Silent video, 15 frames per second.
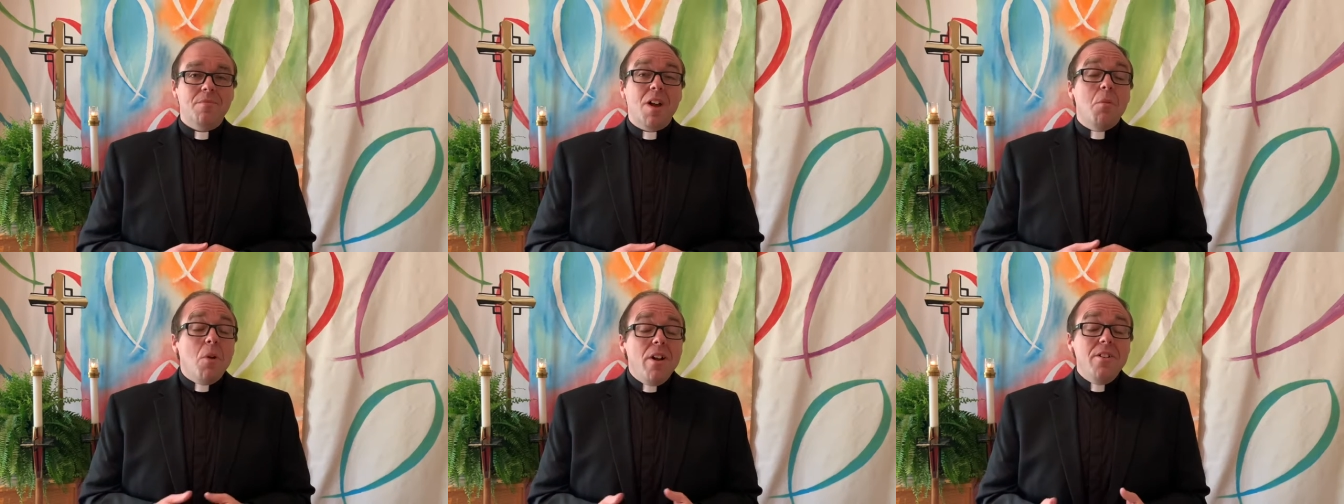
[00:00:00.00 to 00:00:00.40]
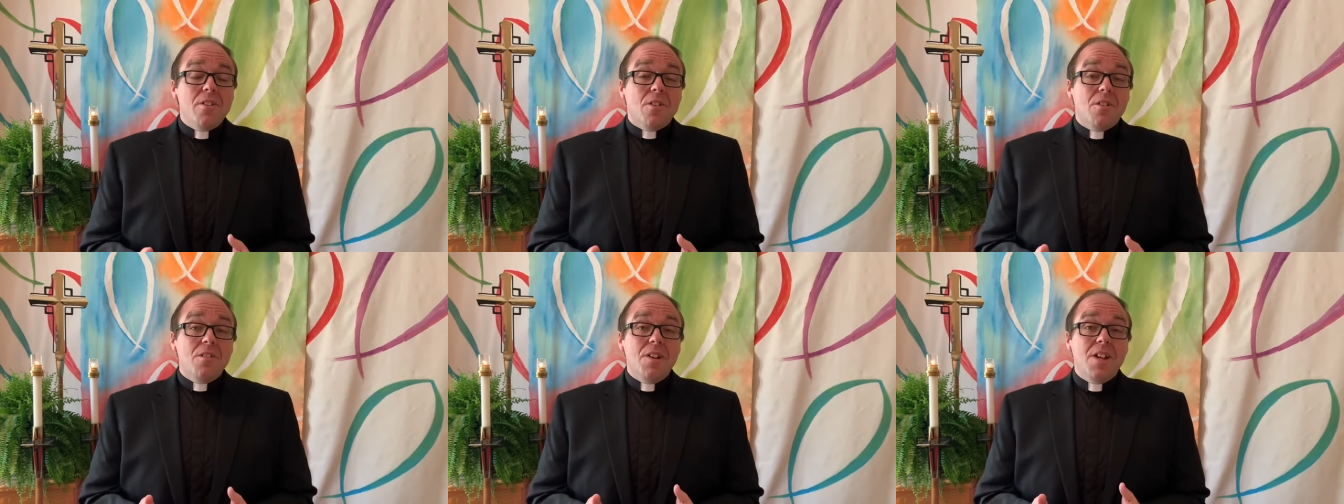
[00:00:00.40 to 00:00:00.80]
I
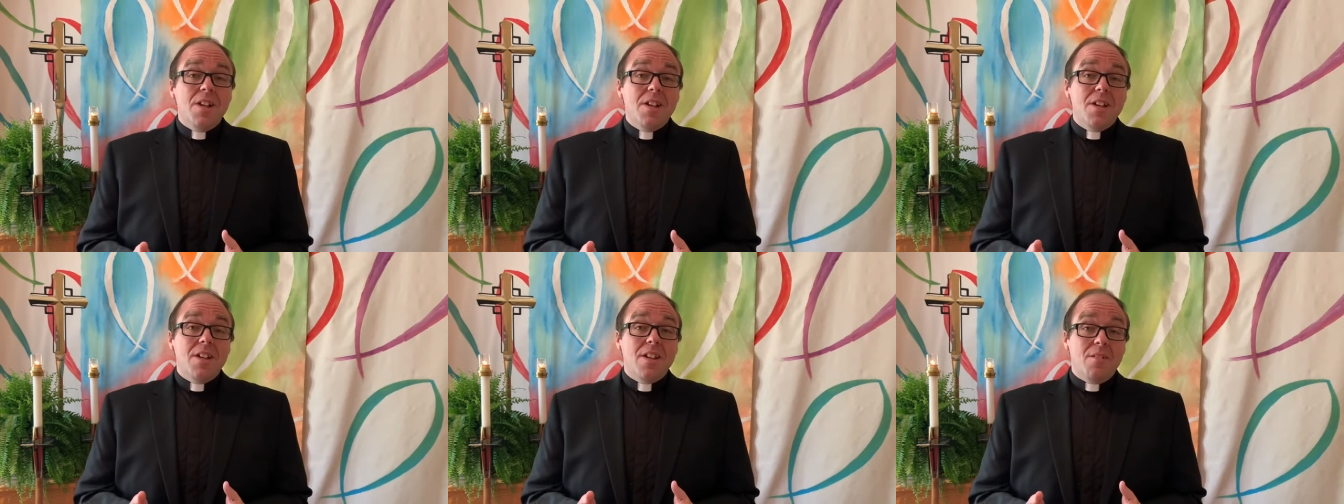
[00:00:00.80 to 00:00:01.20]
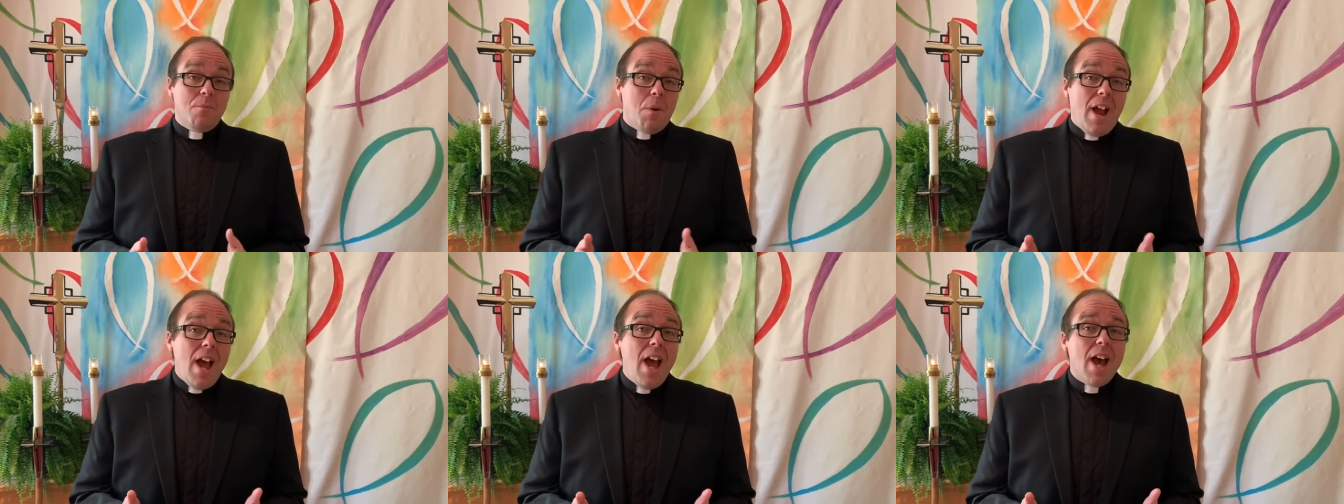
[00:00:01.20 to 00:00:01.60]
wonder if
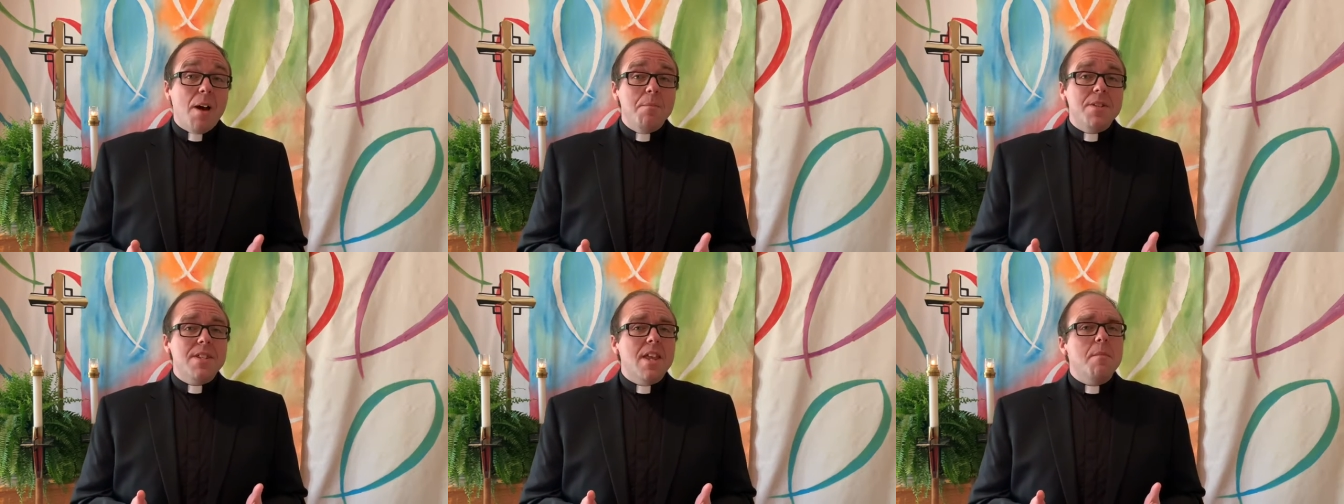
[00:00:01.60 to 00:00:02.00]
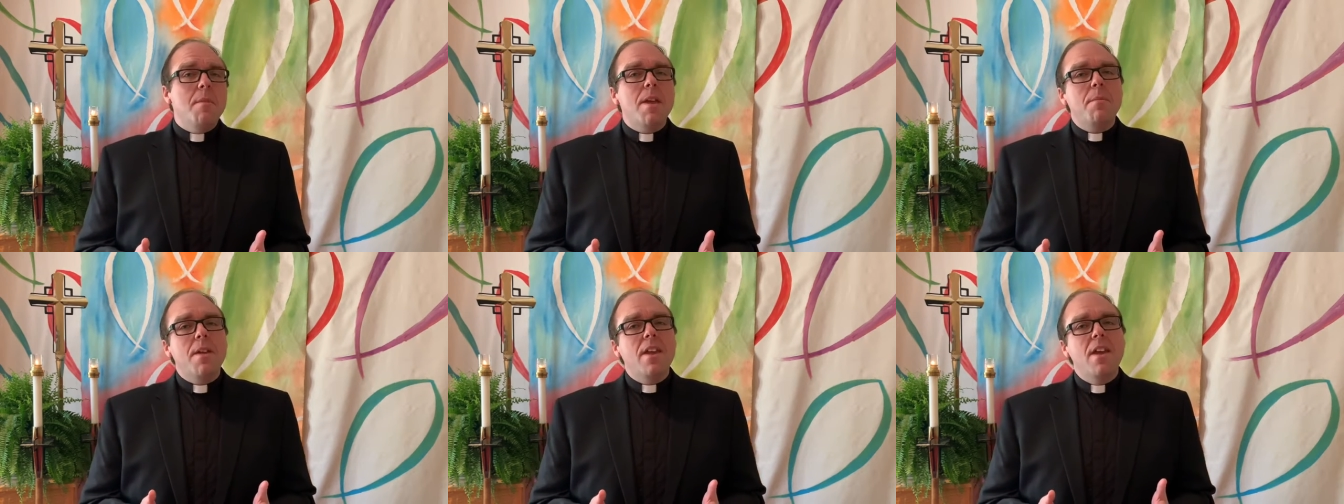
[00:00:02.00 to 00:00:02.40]
perhaps they
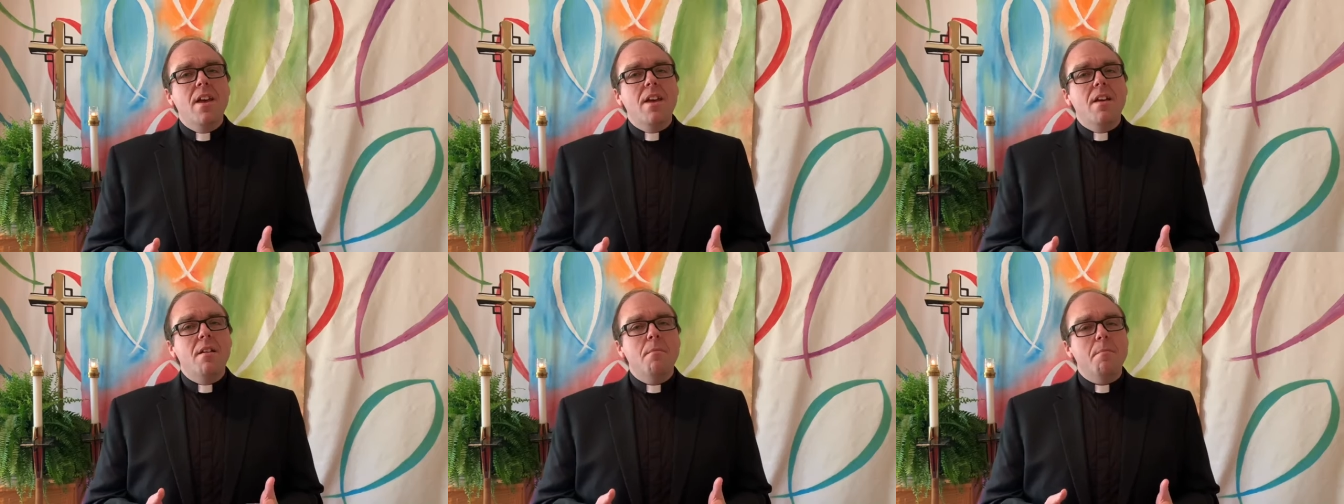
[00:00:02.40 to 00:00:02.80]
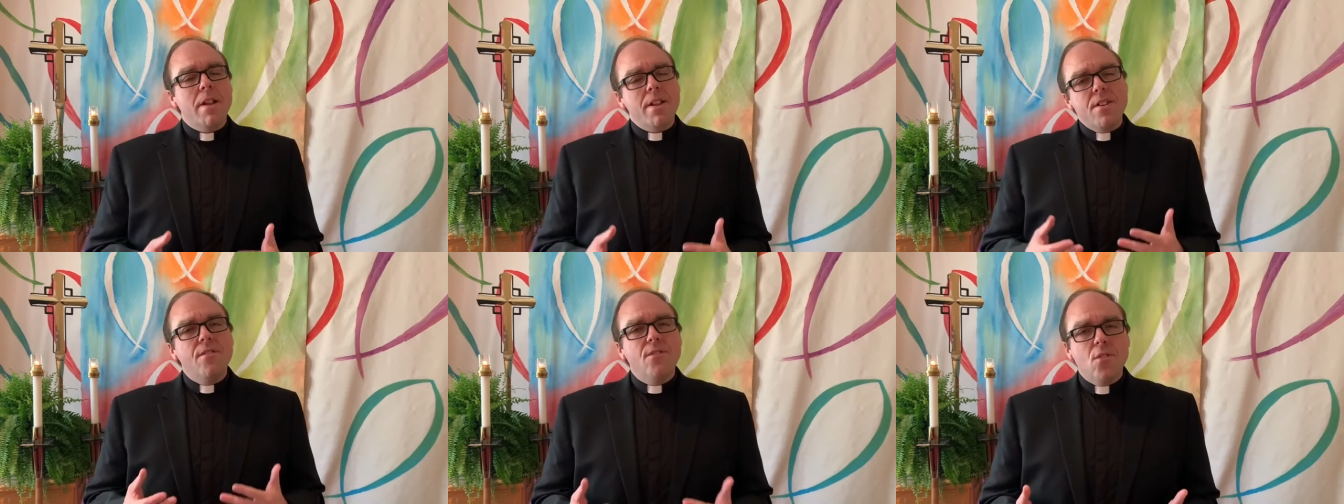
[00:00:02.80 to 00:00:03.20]
may be
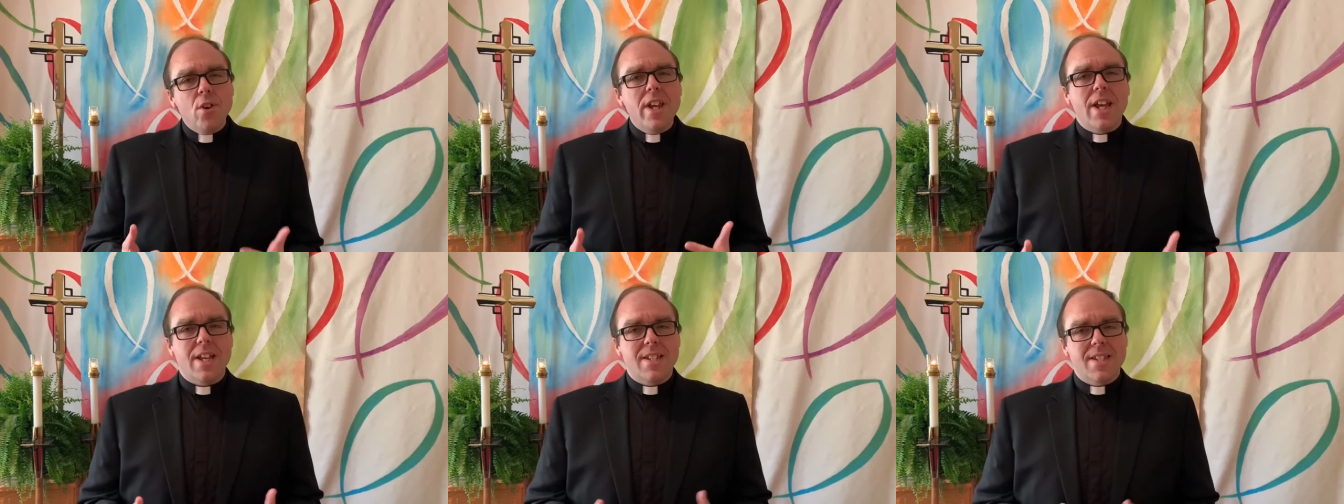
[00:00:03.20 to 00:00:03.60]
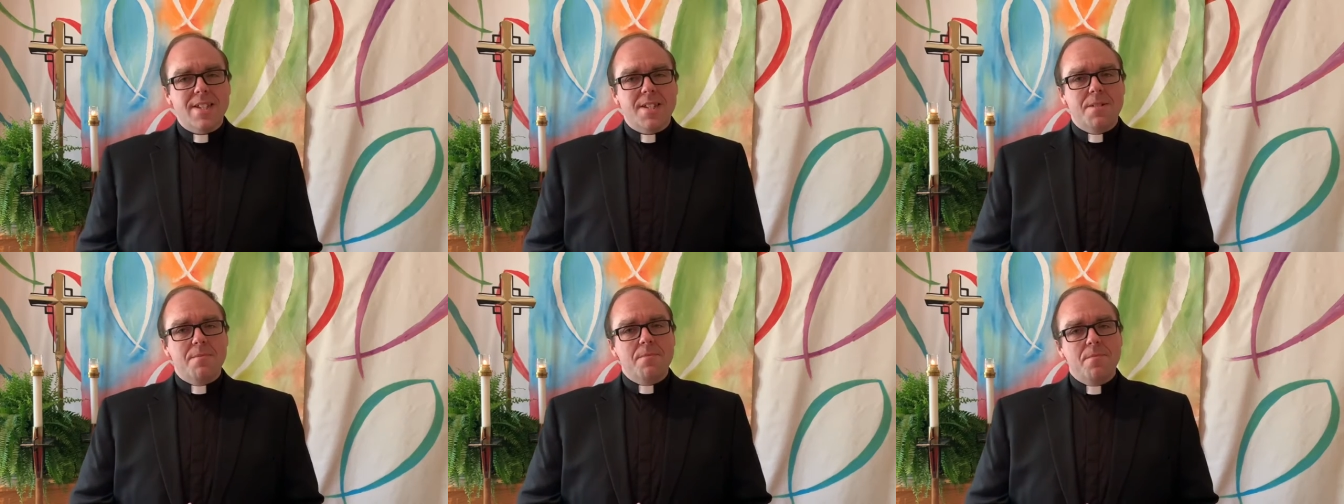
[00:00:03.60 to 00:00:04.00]
meant to free
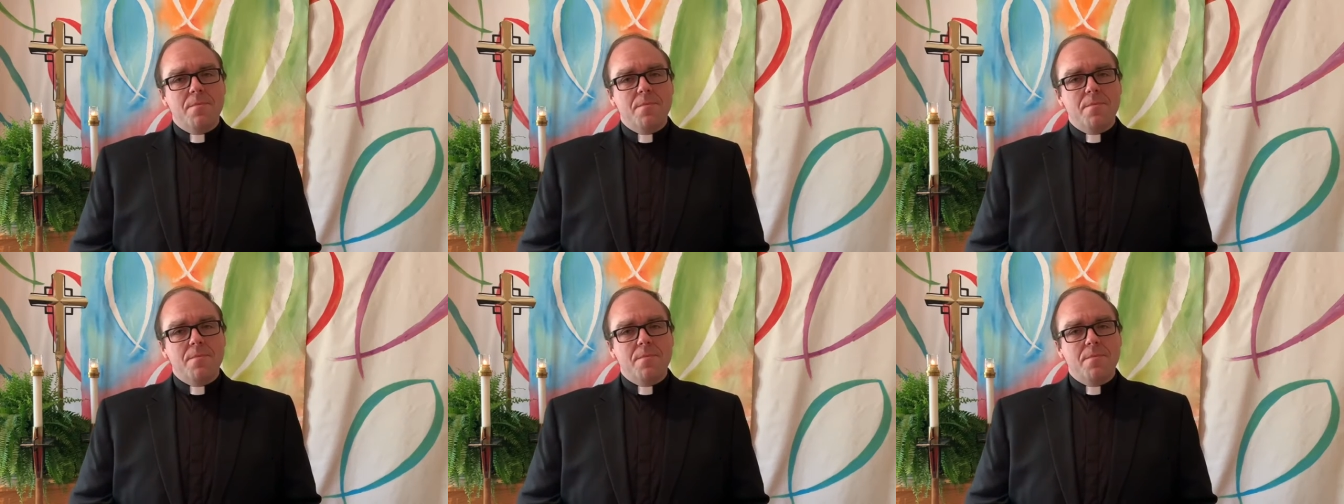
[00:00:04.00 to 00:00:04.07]
us.